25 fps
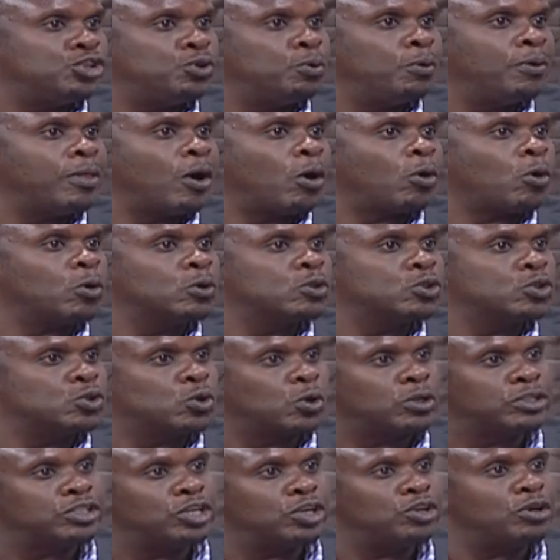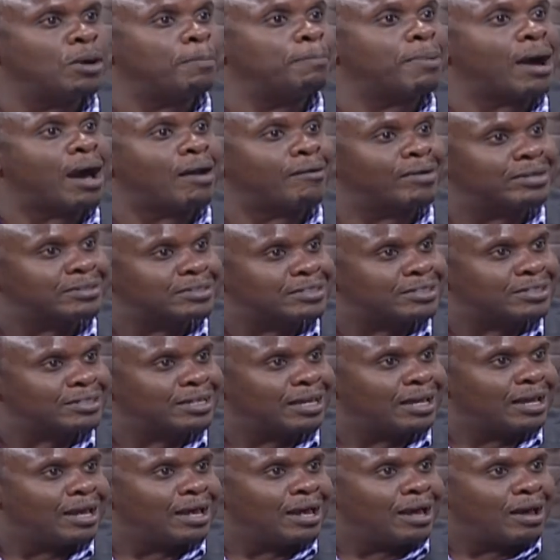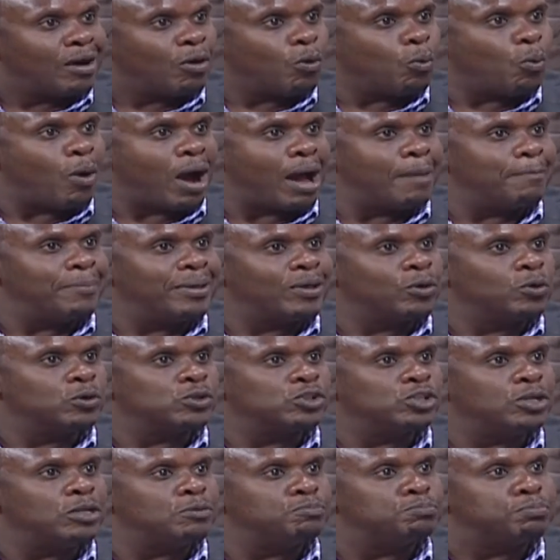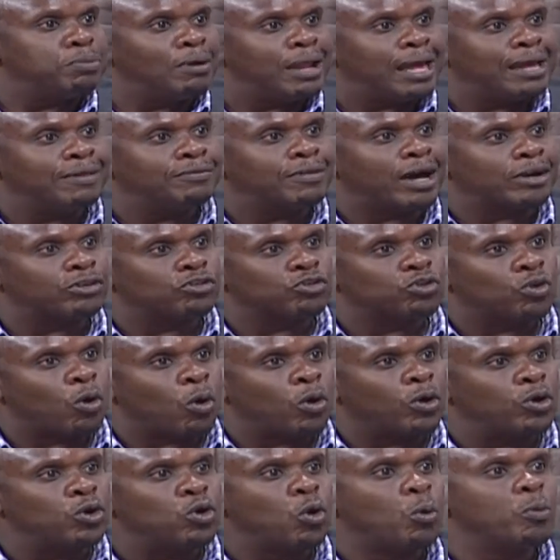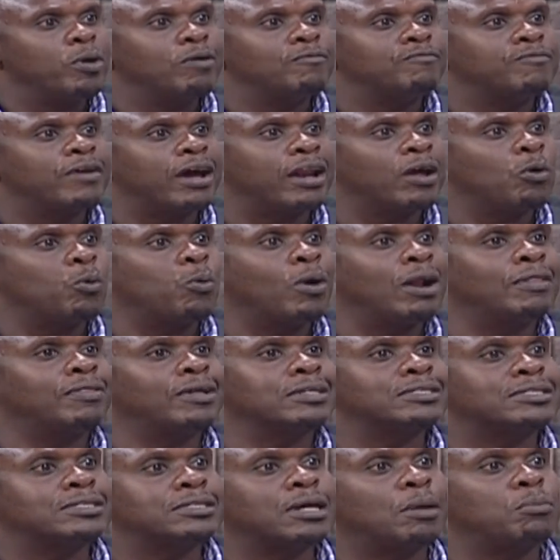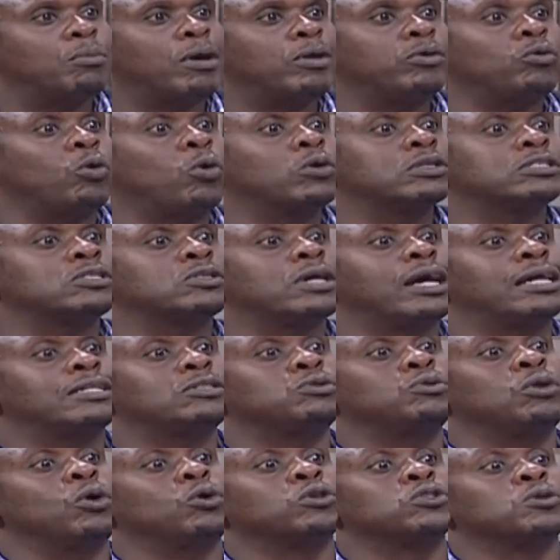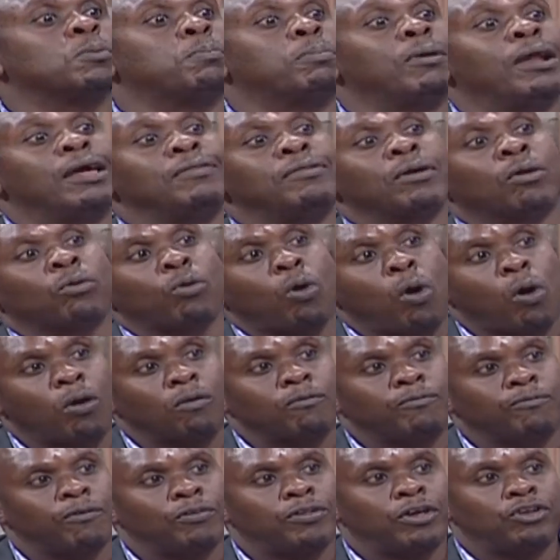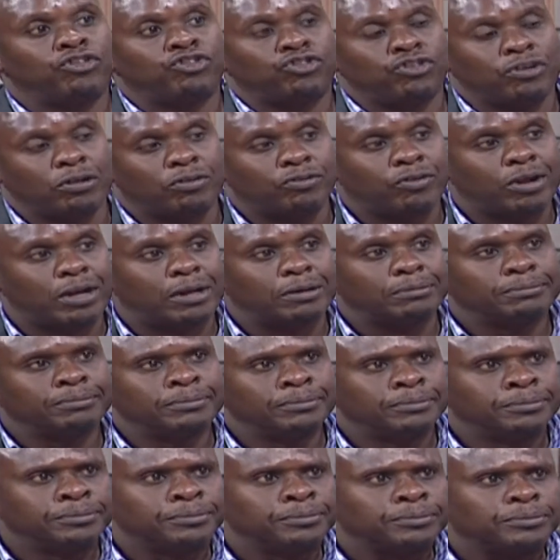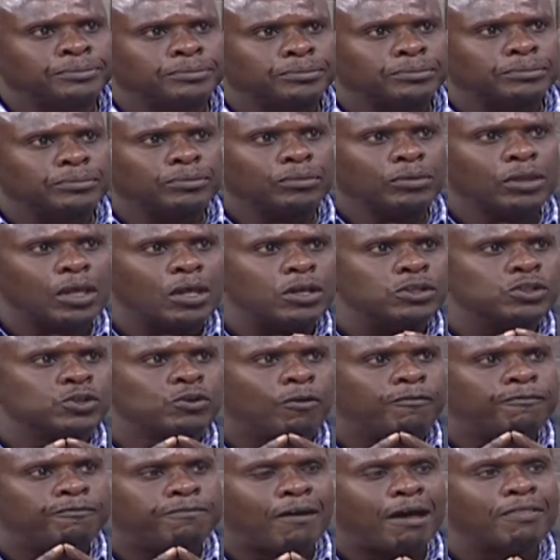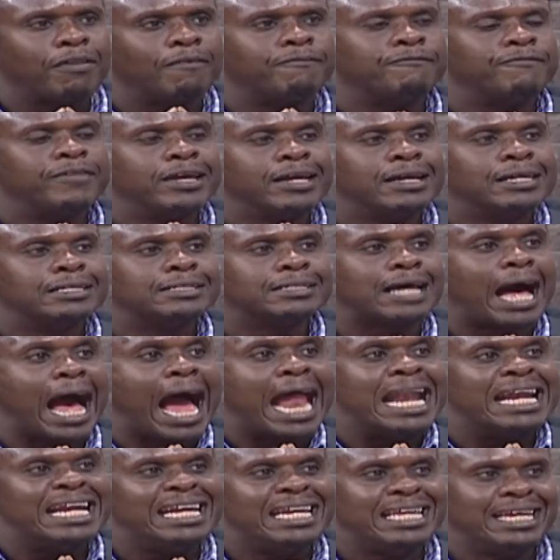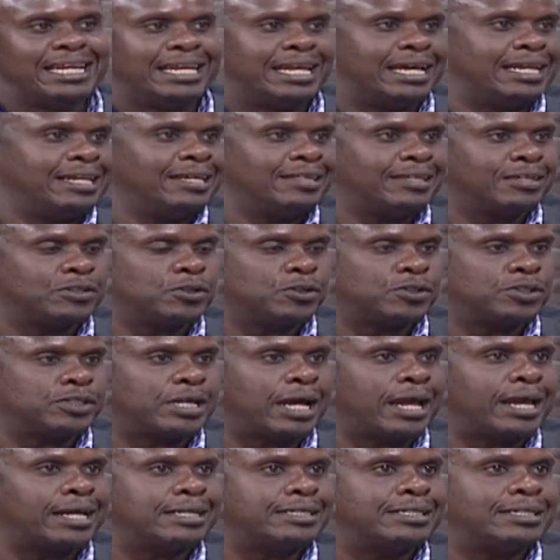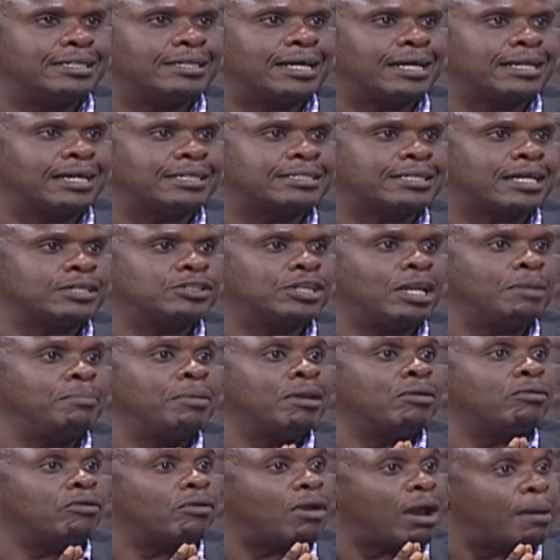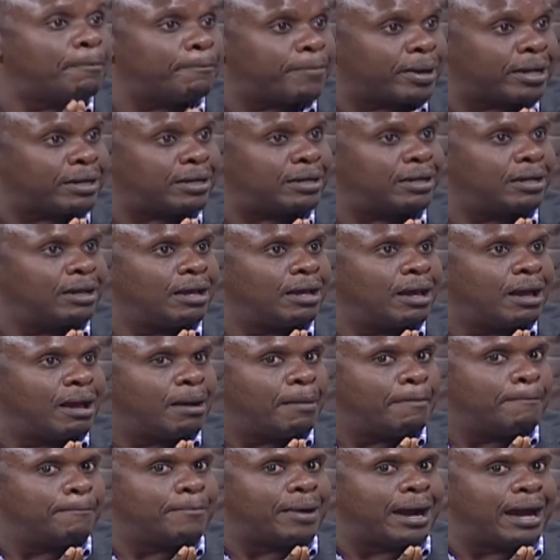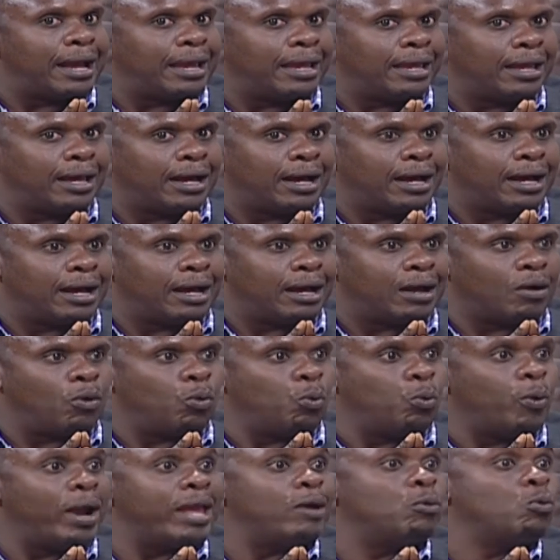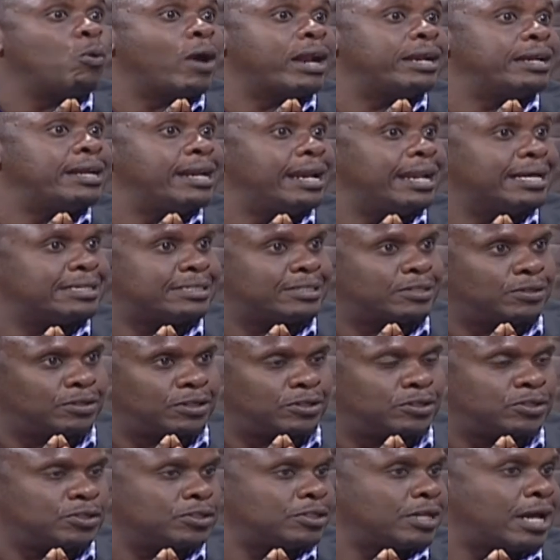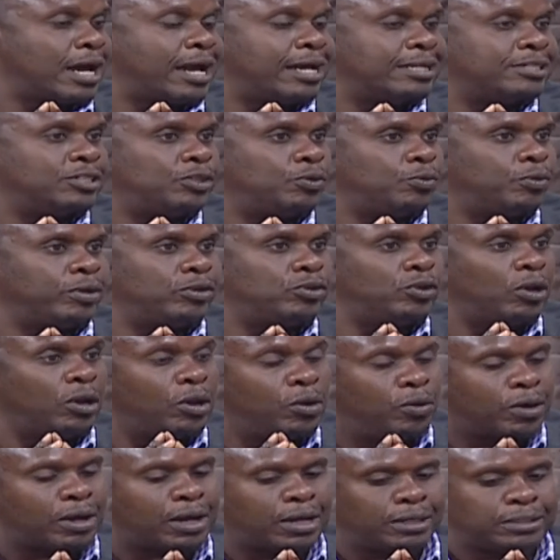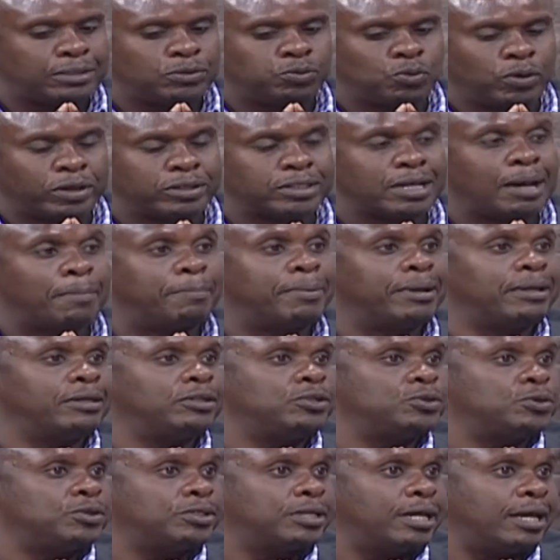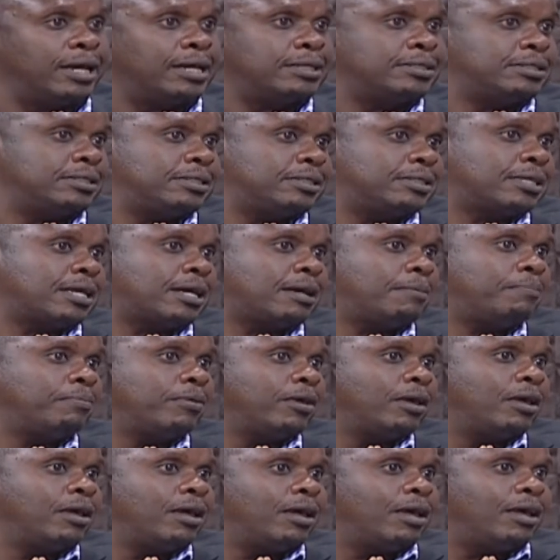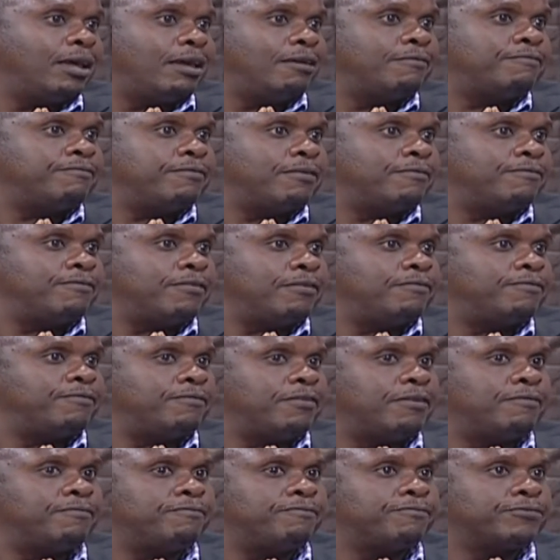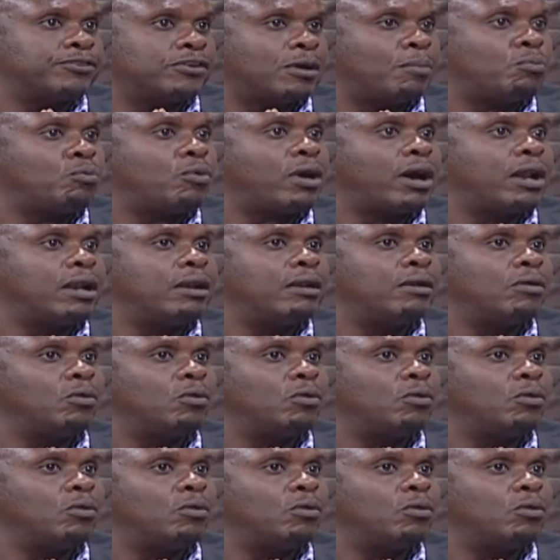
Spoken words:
you without consulting your parents. Why? Because he's playing that role, knowing very well that someone else will also play the role for their children. So father figures are needed in the society that has actually been rampant by waywardness of the society. When you look at what's happening today, Aziza, if someone